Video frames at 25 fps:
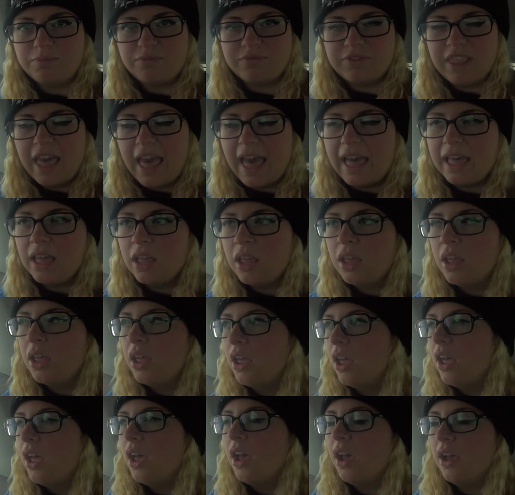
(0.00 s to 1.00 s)
that.
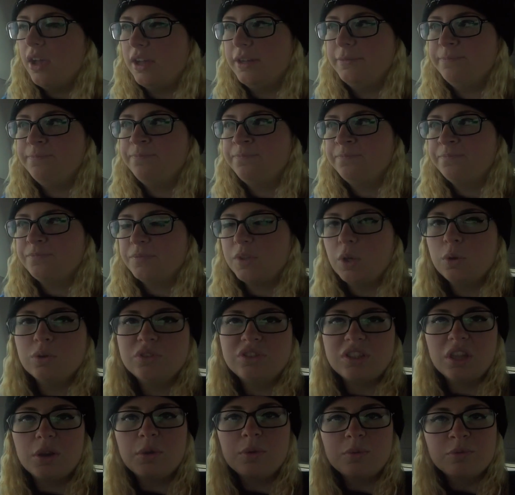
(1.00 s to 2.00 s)

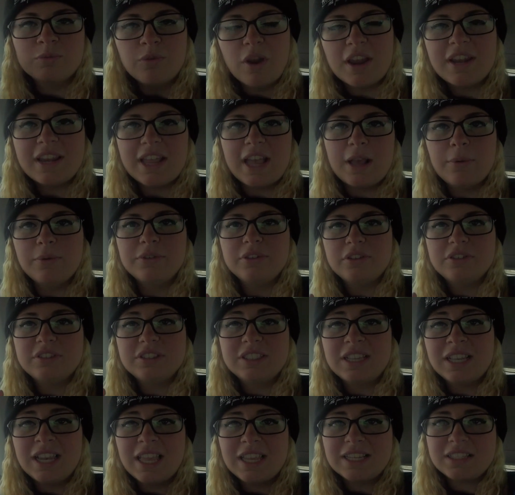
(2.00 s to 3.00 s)
Also, right now we're going
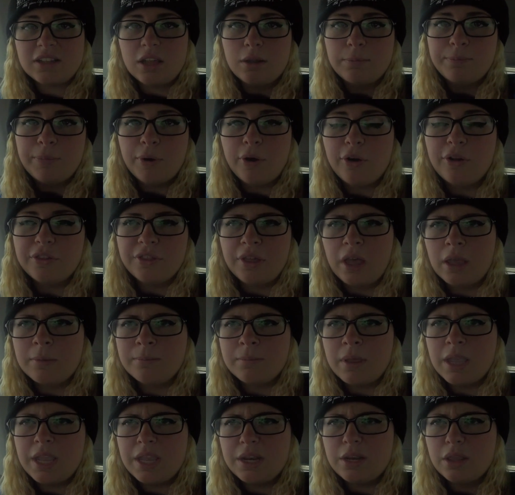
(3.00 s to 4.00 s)
to collect our pot that I
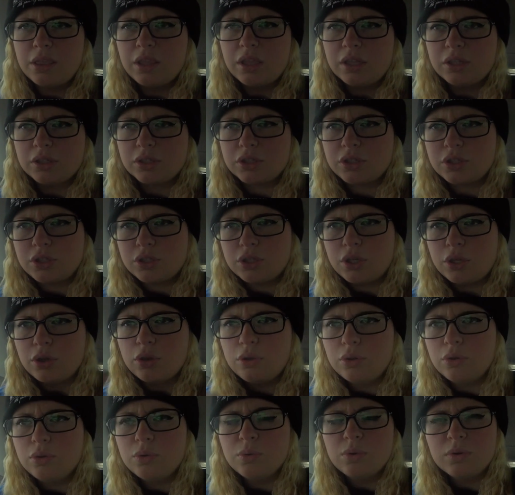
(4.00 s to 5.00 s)
made, I think,
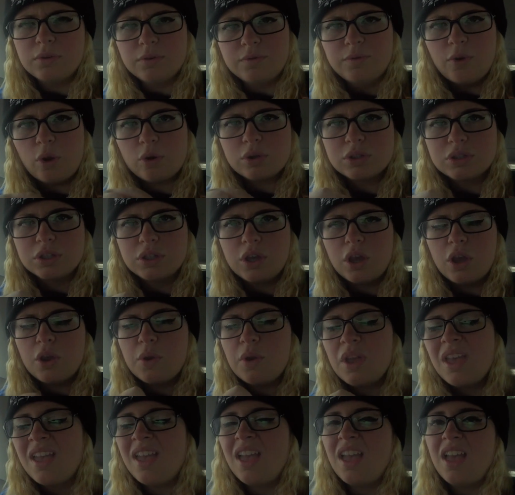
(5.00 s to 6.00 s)
2 vlogs ago.
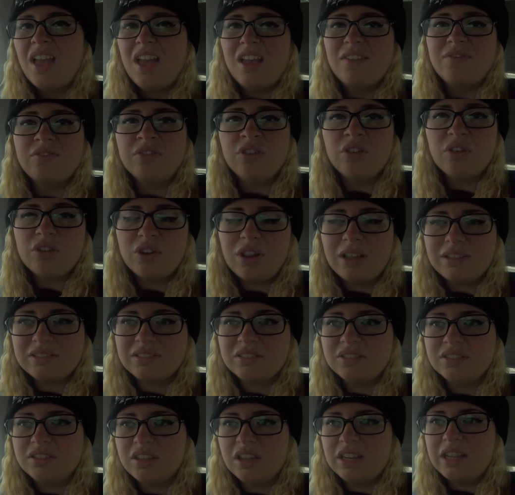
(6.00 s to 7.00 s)
I have no clue how that's
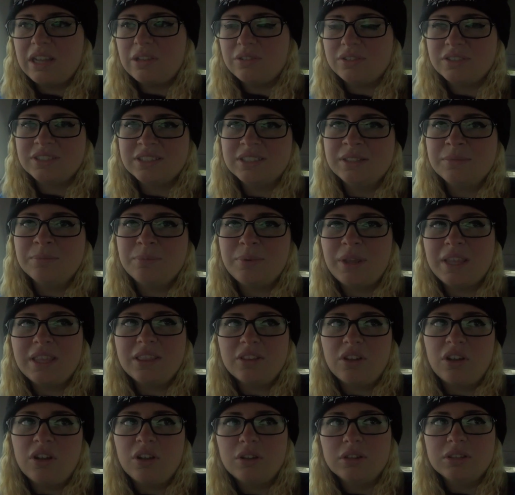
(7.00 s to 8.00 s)
going to turn out because I didn't paint
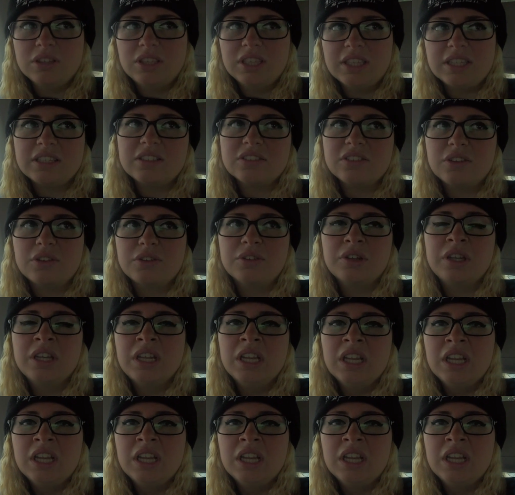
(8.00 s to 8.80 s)
the whole thing, so